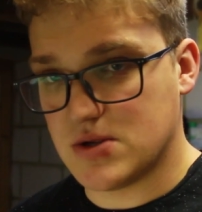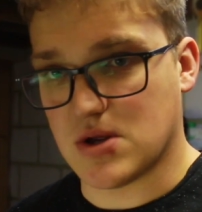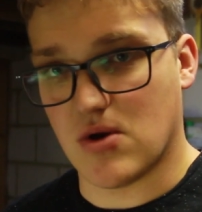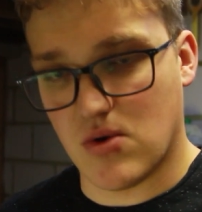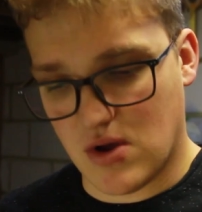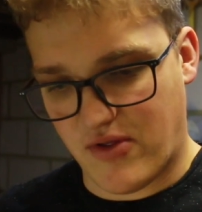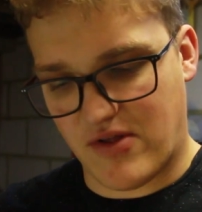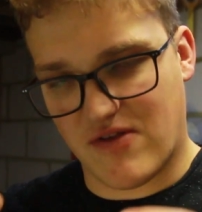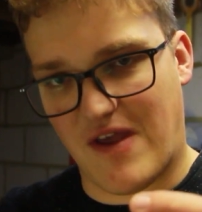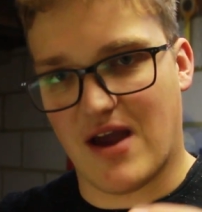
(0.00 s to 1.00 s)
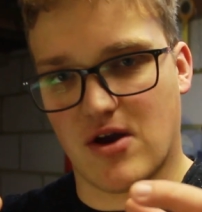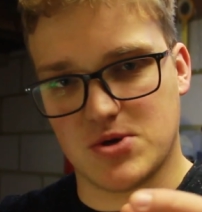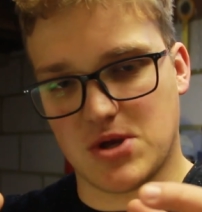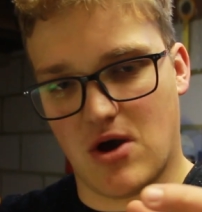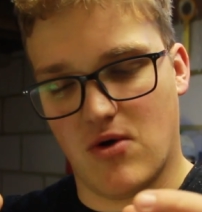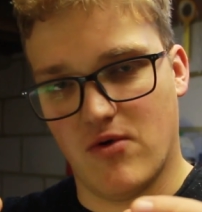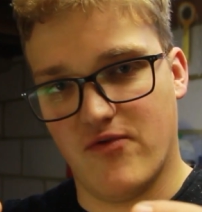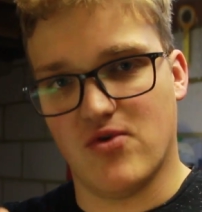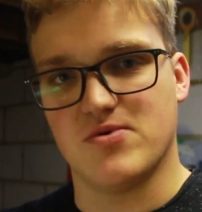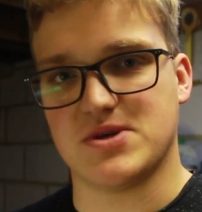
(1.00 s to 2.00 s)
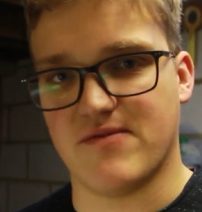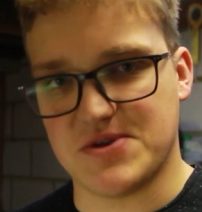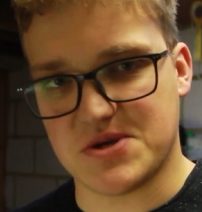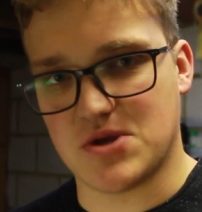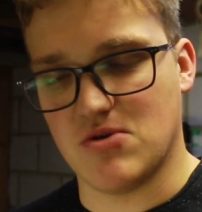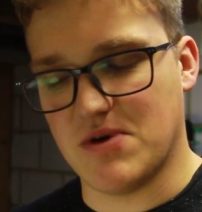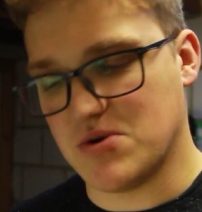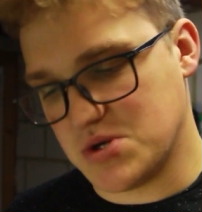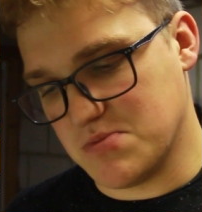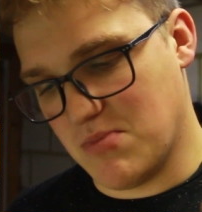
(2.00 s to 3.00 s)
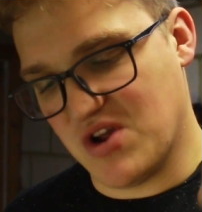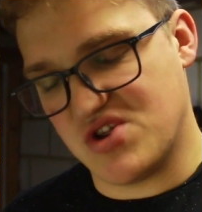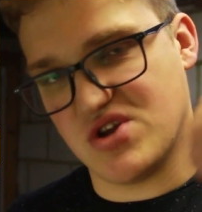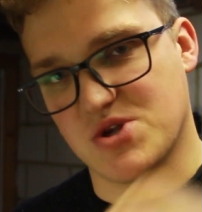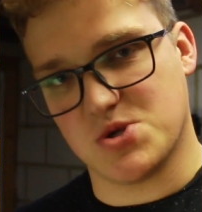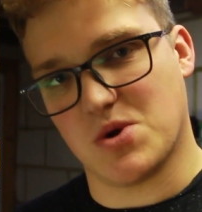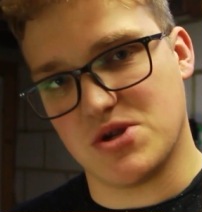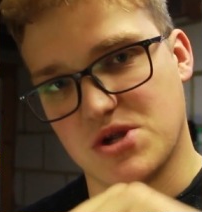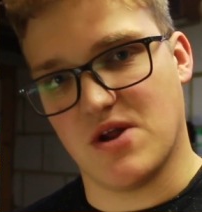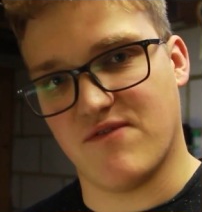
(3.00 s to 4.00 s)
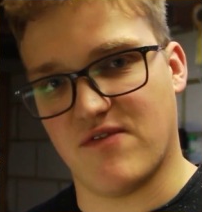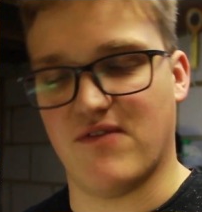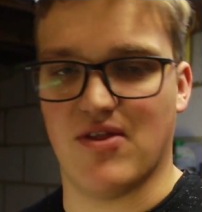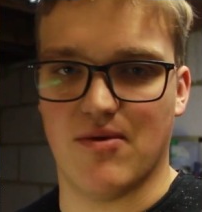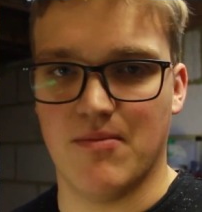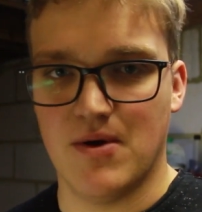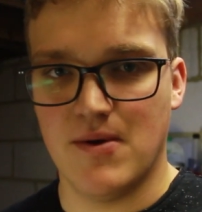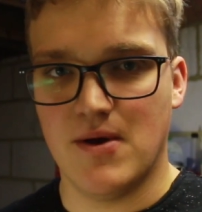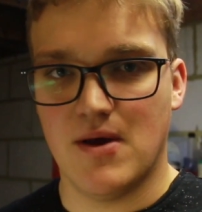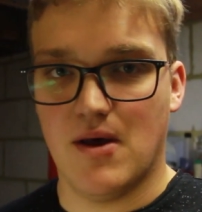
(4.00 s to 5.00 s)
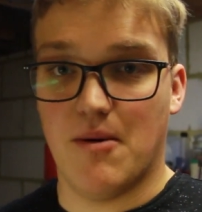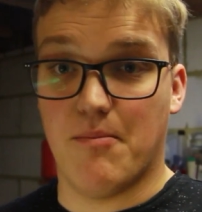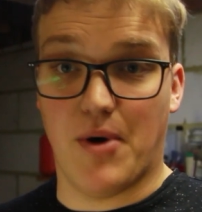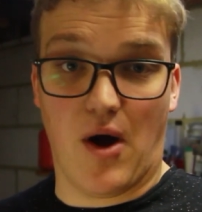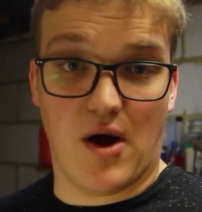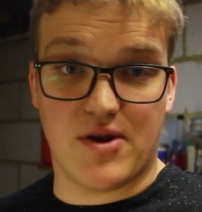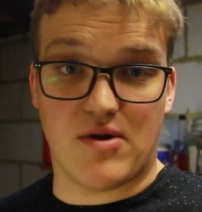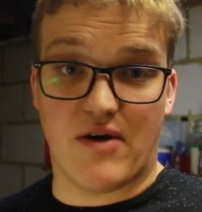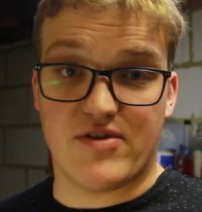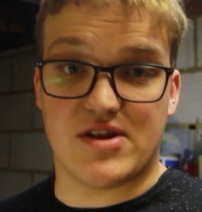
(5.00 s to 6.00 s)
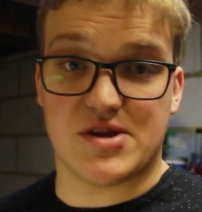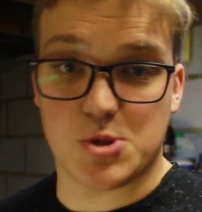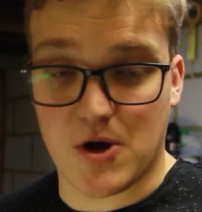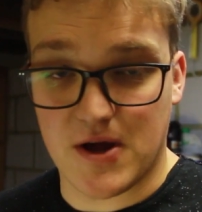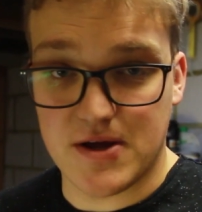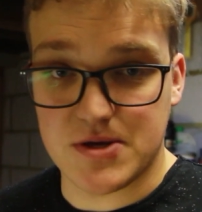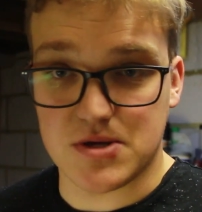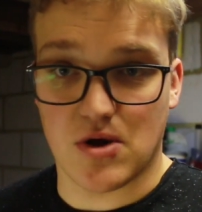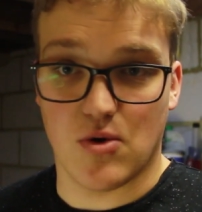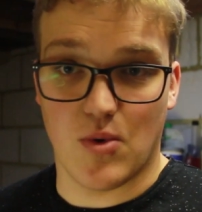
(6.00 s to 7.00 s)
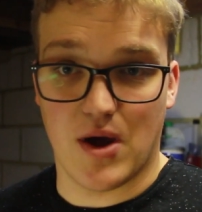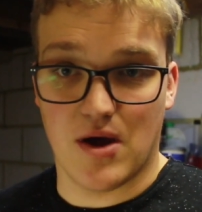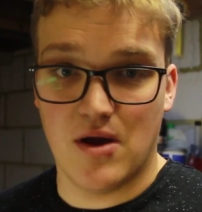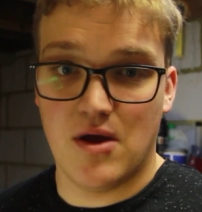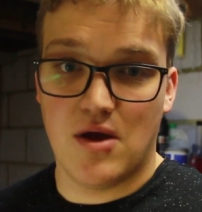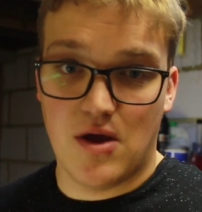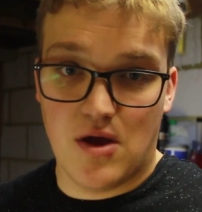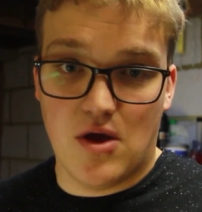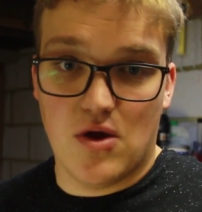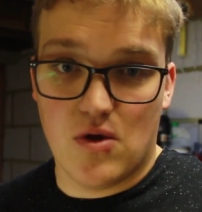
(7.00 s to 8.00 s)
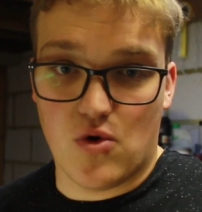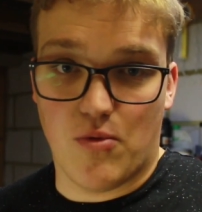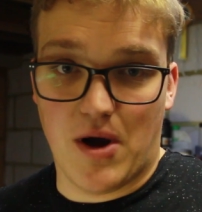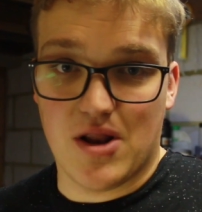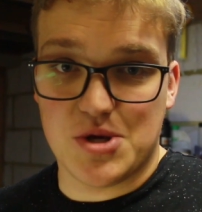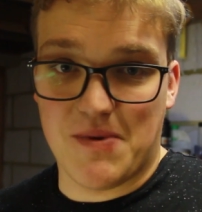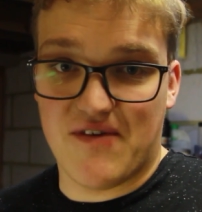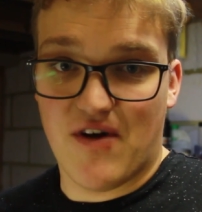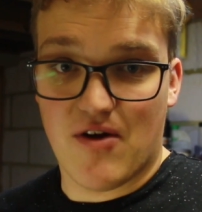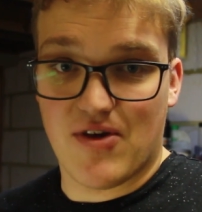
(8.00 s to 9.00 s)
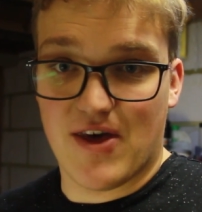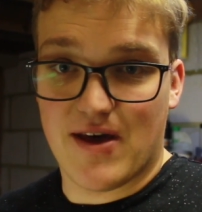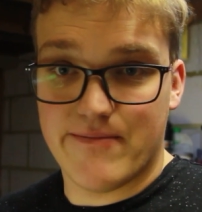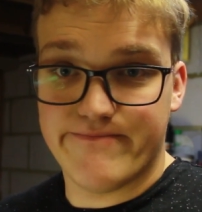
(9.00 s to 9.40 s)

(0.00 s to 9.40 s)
So I think the taco style 7.62 pouches might just stretch enough to fit them, but I don't have any to try it, so your mileage may vary there.